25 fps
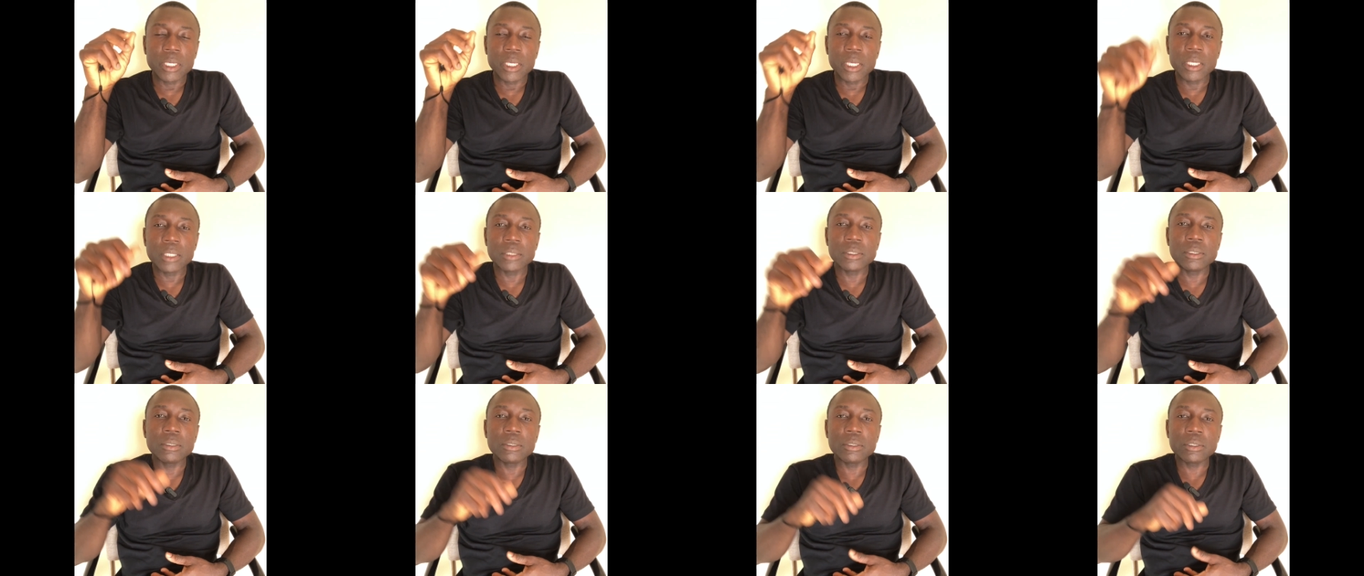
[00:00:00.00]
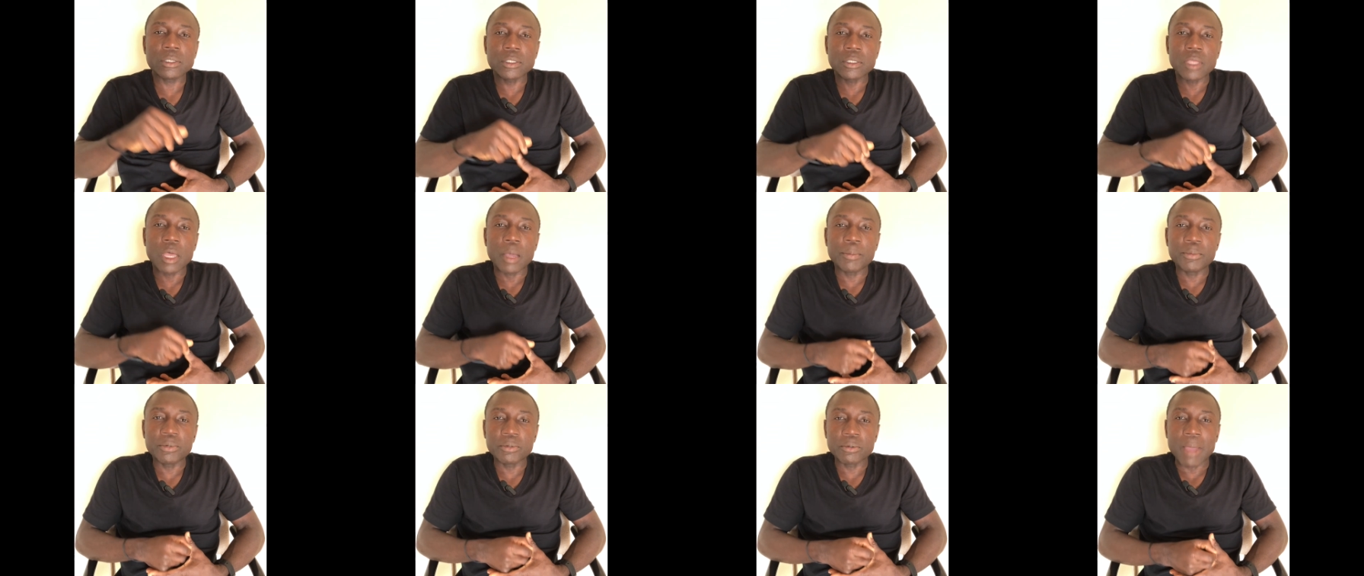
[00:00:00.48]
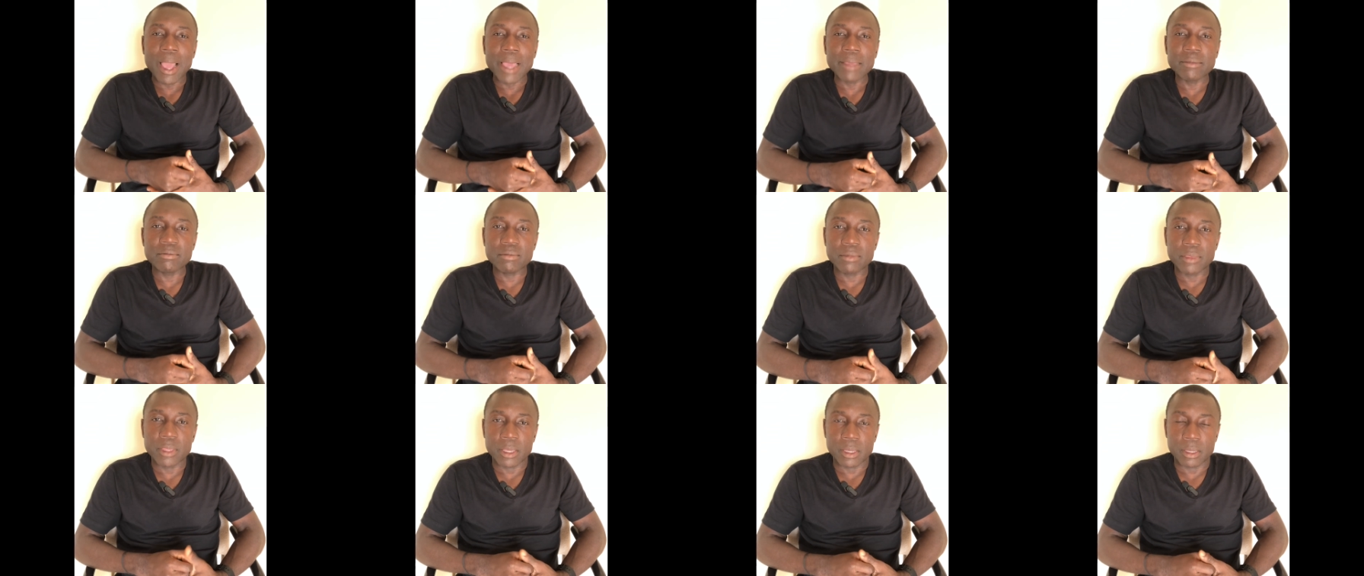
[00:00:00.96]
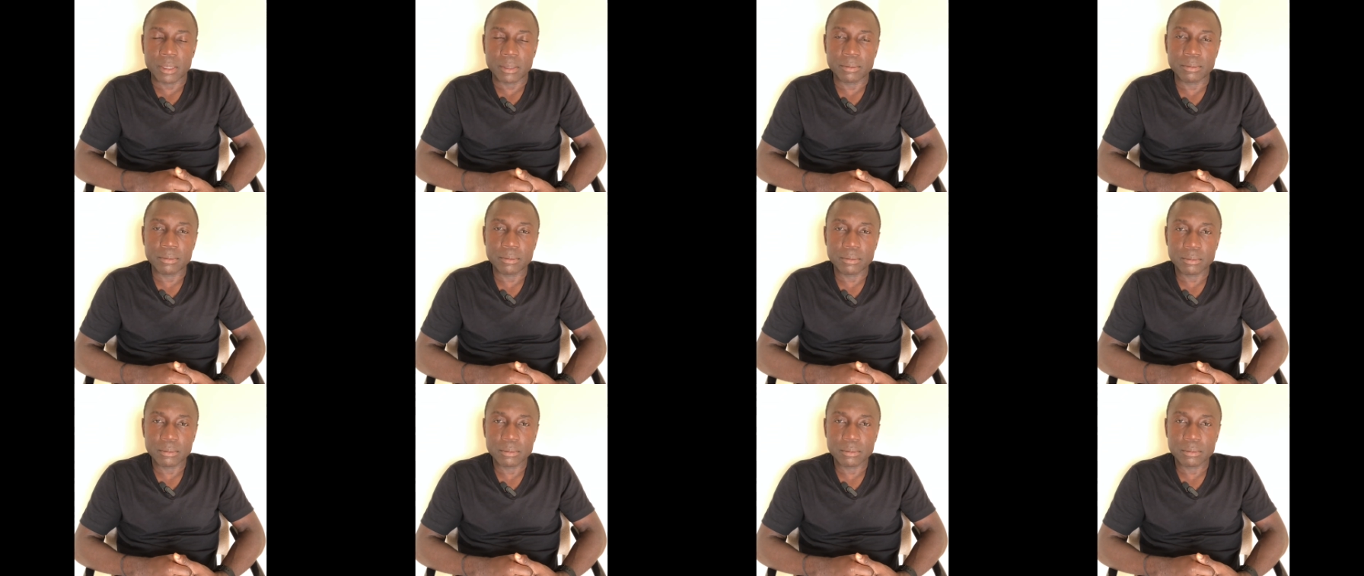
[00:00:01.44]
is you stop right there.
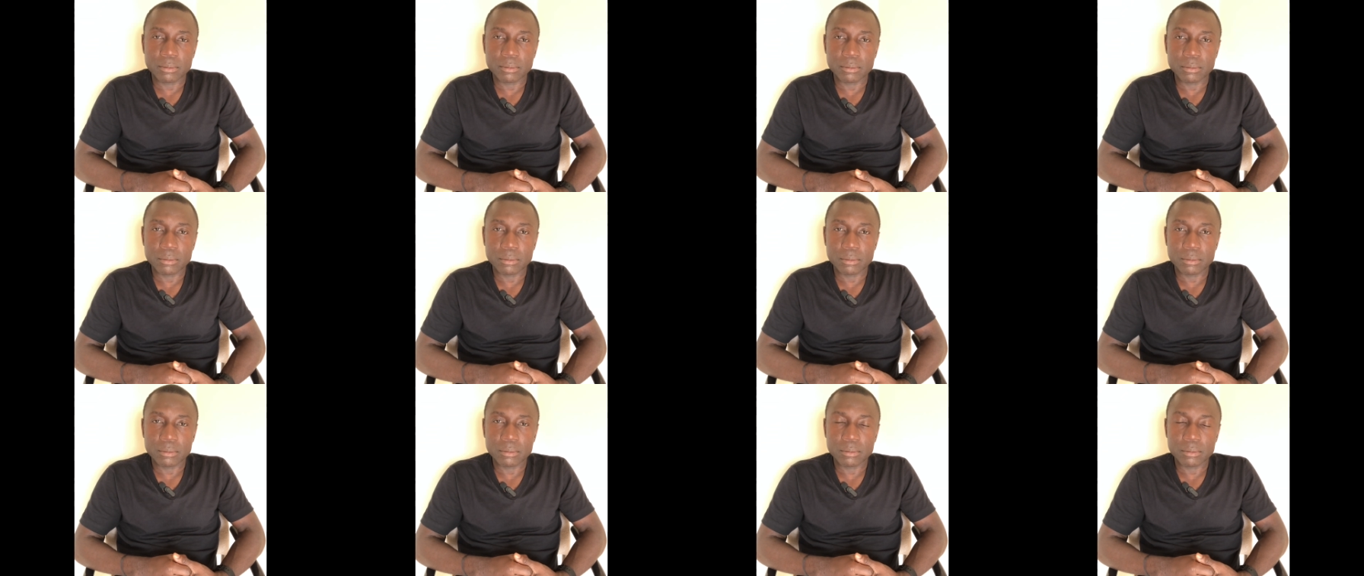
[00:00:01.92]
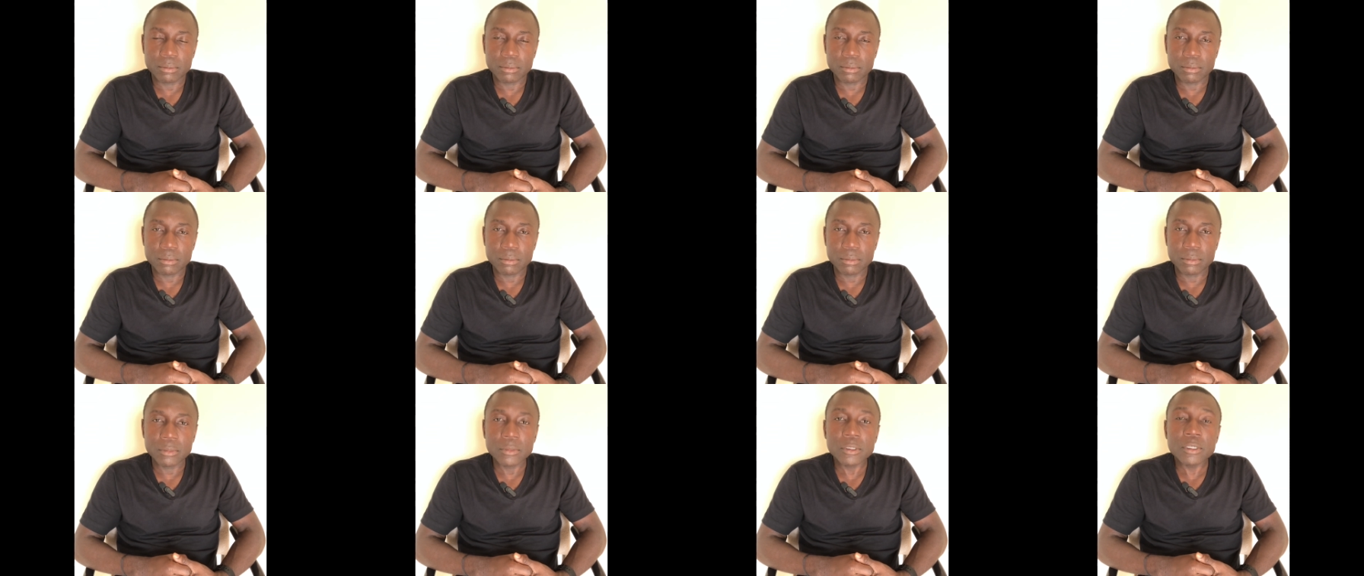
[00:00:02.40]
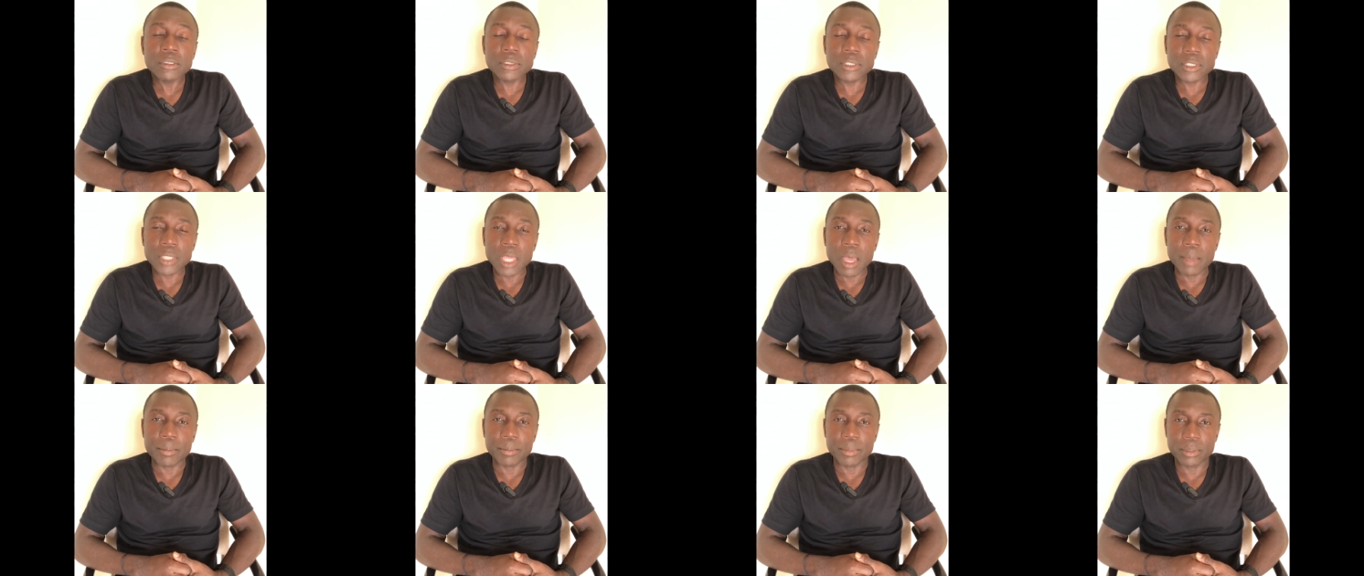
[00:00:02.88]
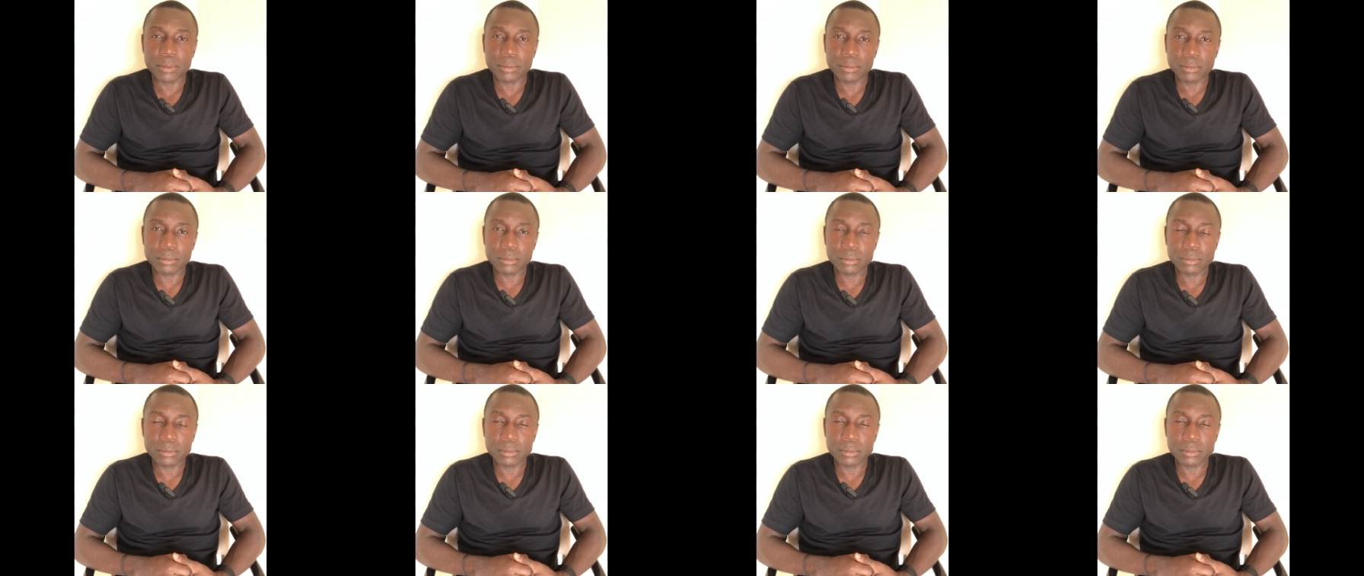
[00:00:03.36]
You stop.